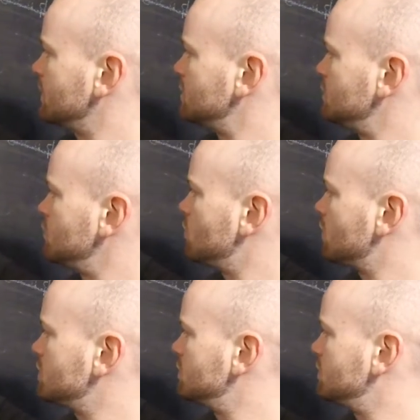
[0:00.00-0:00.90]
is you
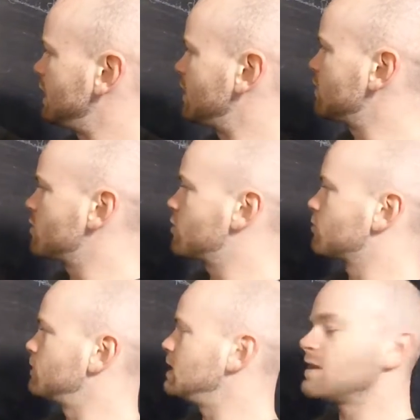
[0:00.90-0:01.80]
want to take
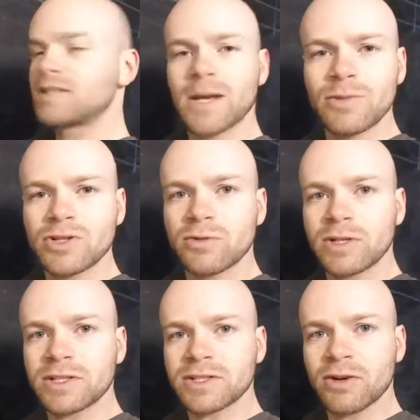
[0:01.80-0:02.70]
3 temperature
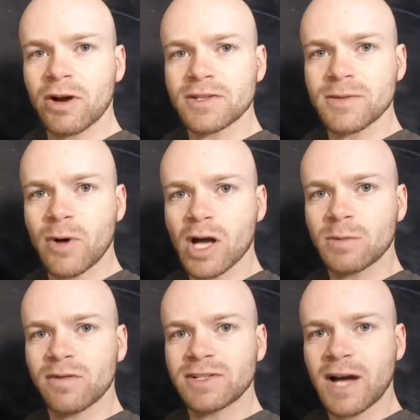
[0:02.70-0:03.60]
readings across the
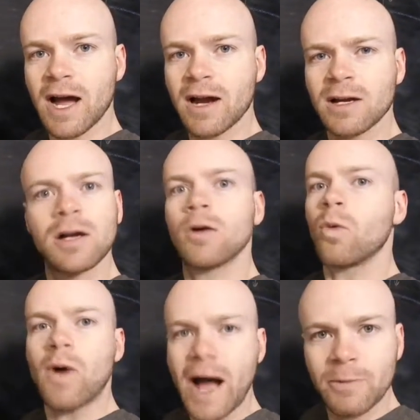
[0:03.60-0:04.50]
bottom of a tire.
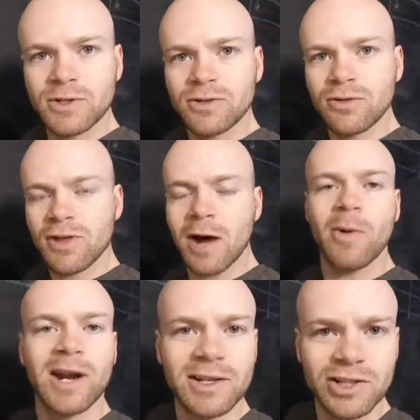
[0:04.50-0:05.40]
Why would you do that?
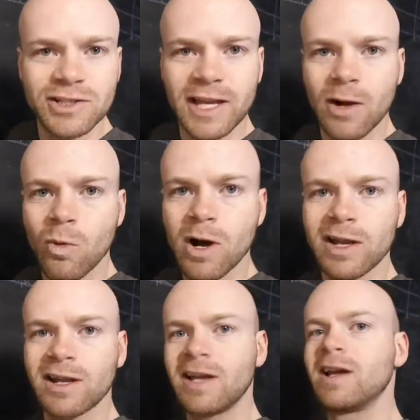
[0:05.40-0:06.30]
Why not just take
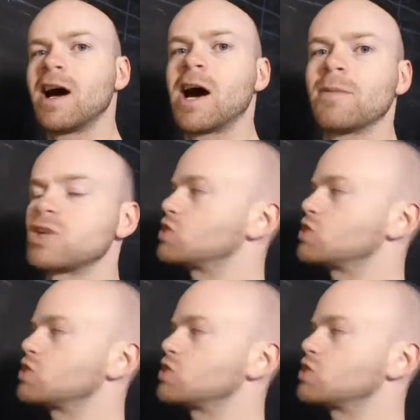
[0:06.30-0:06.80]
1? I'm going